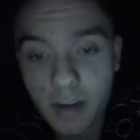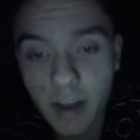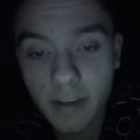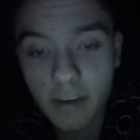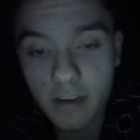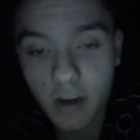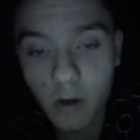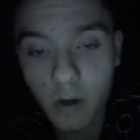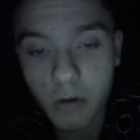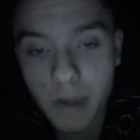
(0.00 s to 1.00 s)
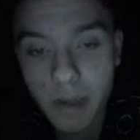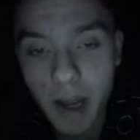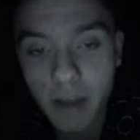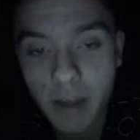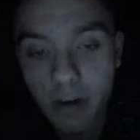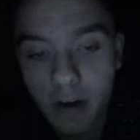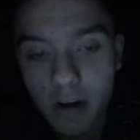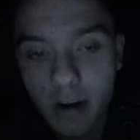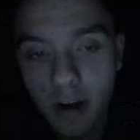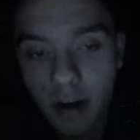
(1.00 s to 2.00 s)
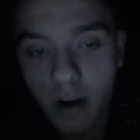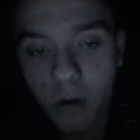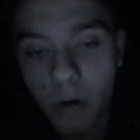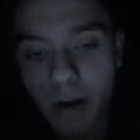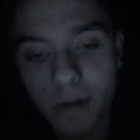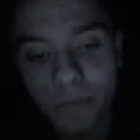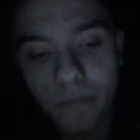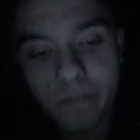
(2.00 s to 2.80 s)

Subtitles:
kids have to go through with cancer. Oh, wow.